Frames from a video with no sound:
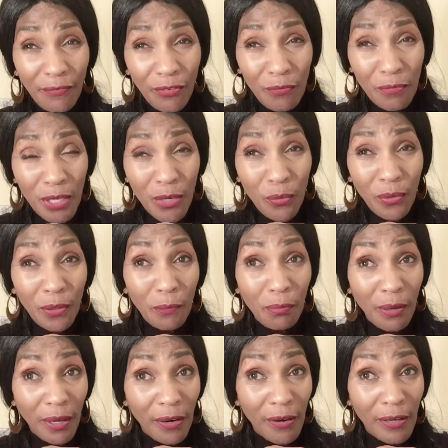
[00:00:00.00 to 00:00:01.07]
familiar with the
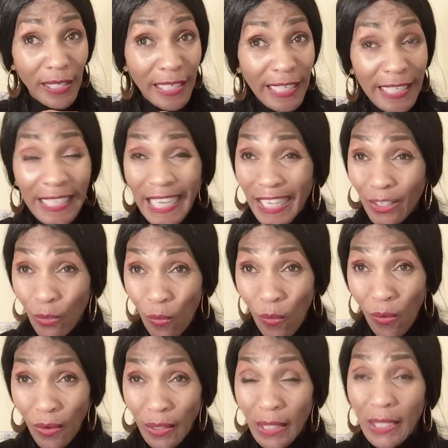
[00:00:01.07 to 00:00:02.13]
praline at
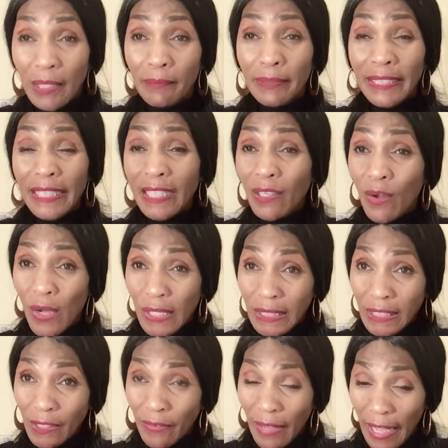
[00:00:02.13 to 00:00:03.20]
all, but it
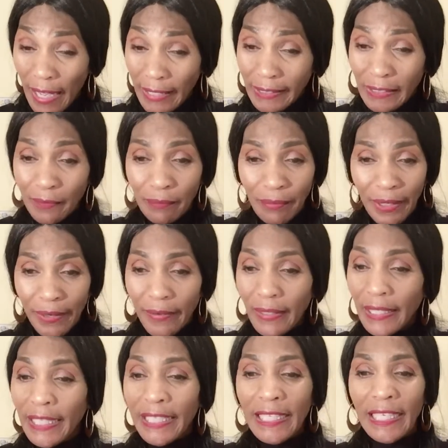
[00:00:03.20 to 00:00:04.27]
also has some
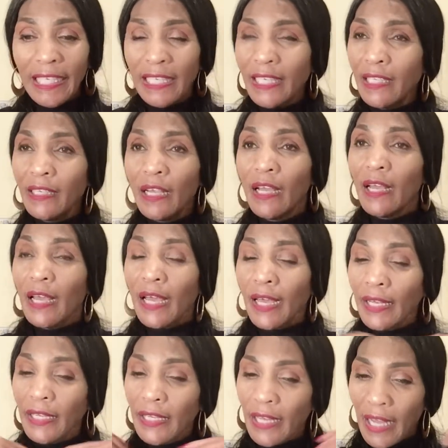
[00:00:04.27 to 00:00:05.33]
praline in it
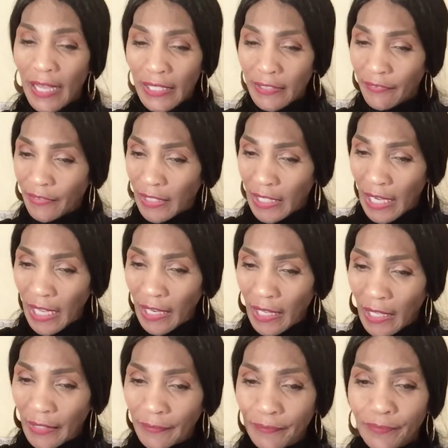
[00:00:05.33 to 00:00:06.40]
and it has
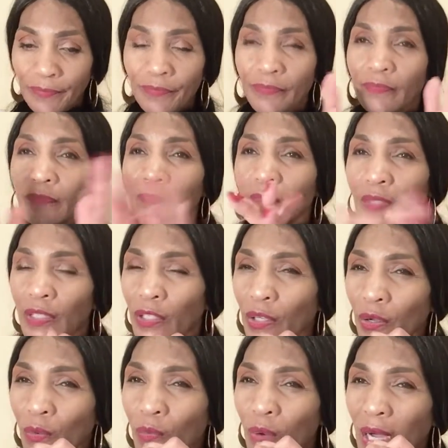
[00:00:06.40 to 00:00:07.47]
vanilla. You
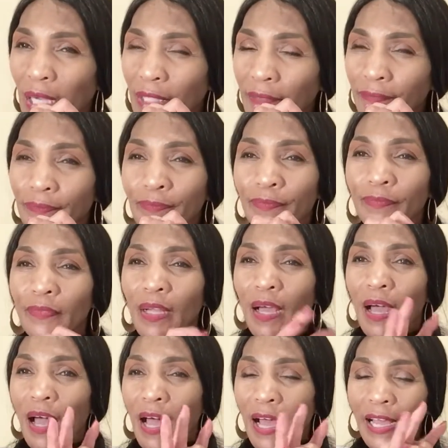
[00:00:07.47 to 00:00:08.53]
know what?
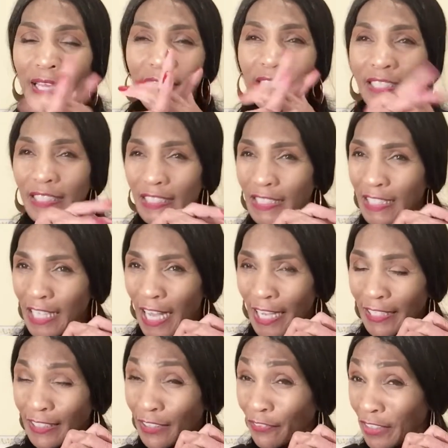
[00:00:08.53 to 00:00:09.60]
I can
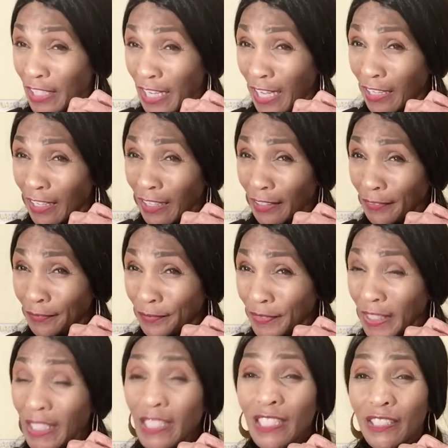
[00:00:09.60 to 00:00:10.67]
detect the vanilla
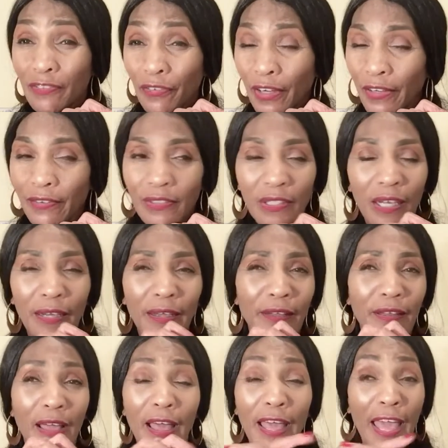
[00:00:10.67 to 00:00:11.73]
in this fragrance. I,
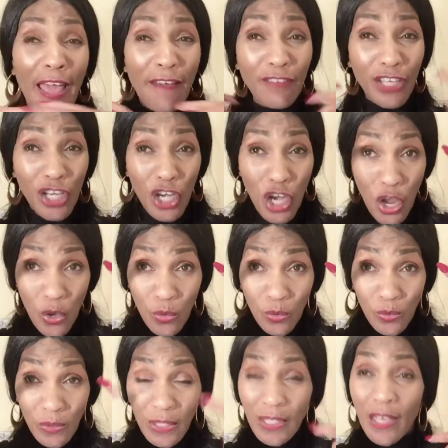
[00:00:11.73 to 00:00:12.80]
I have a
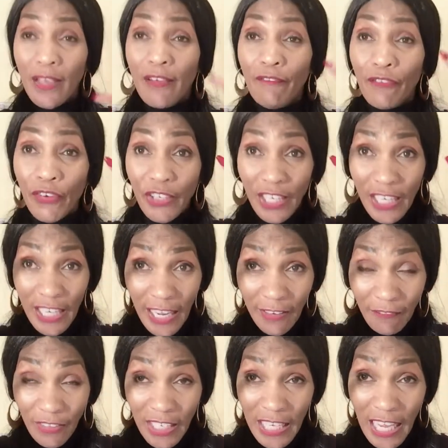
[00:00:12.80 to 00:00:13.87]
nose for the
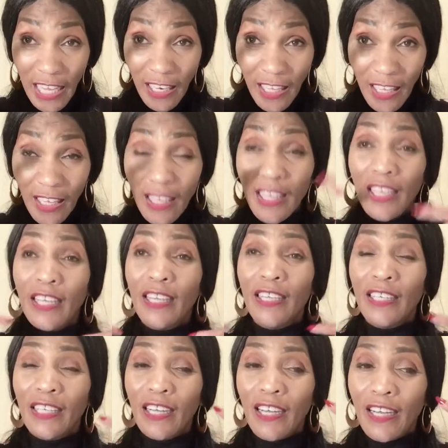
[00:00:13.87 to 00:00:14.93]
vanilla
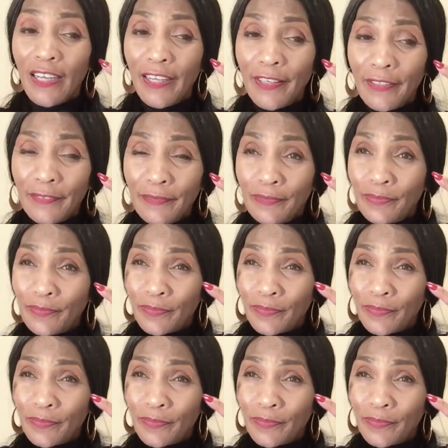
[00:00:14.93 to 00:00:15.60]
um,